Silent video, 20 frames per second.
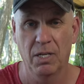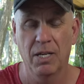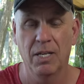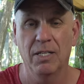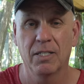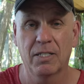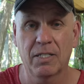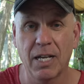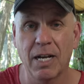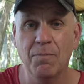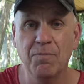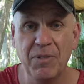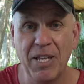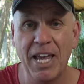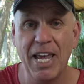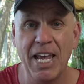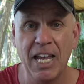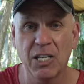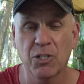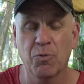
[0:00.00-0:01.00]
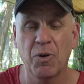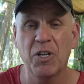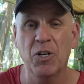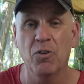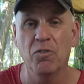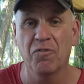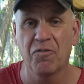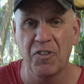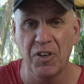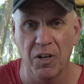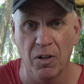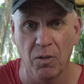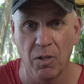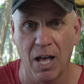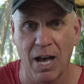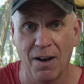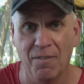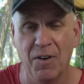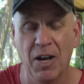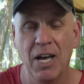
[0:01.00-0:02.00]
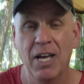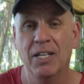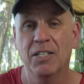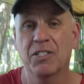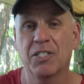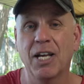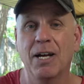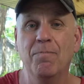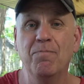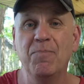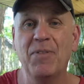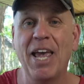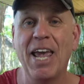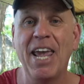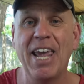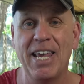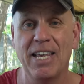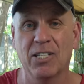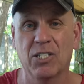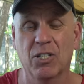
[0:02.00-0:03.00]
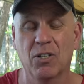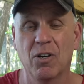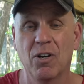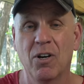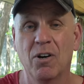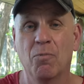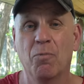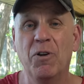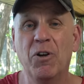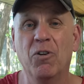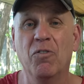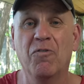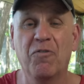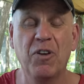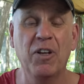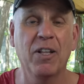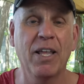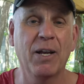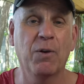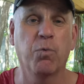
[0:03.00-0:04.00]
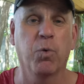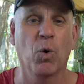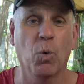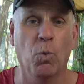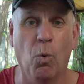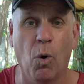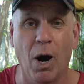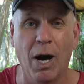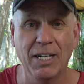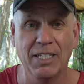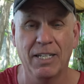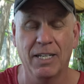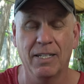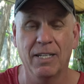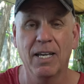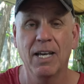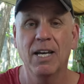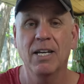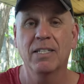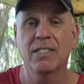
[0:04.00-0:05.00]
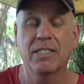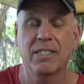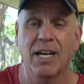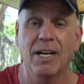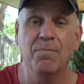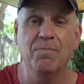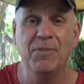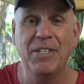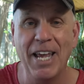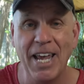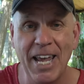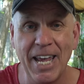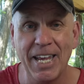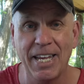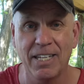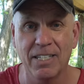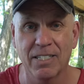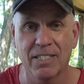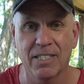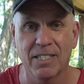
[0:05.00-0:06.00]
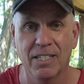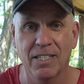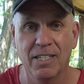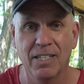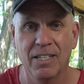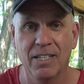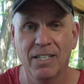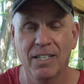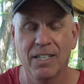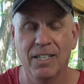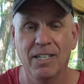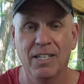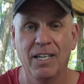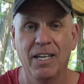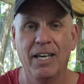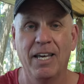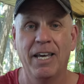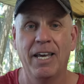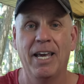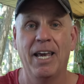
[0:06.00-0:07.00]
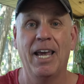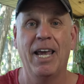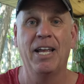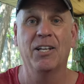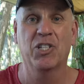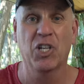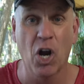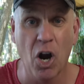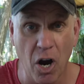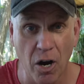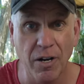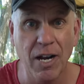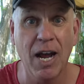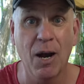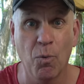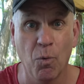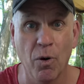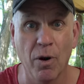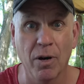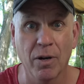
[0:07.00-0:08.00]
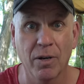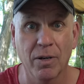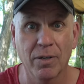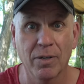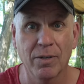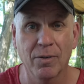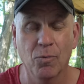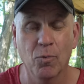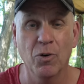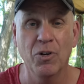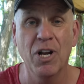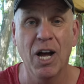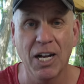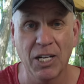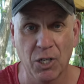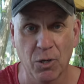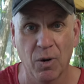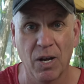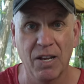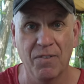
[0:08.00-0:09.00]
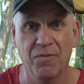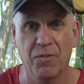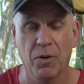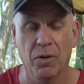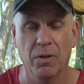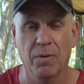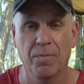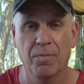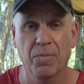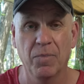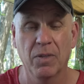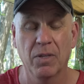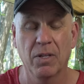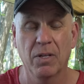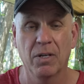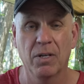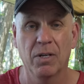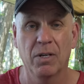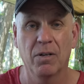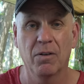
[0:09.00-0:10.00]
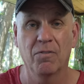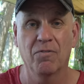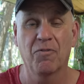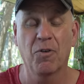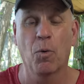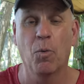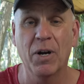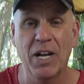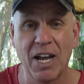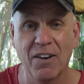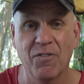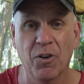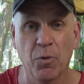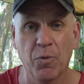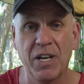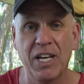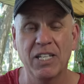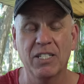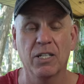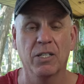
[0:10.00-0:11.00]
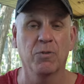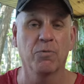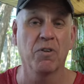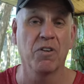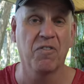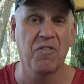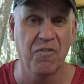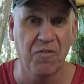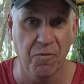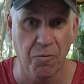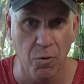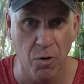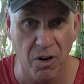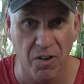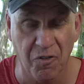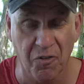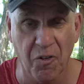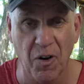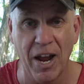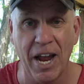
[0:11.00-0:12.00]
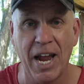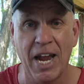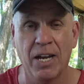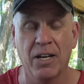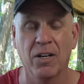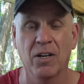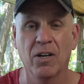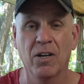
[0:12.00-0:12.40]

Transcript: Some days we don't feel love. Some days we don't feel like we're wanted. Some days it's hard at work. We're not grateful. For whatever reasons, we're afraid,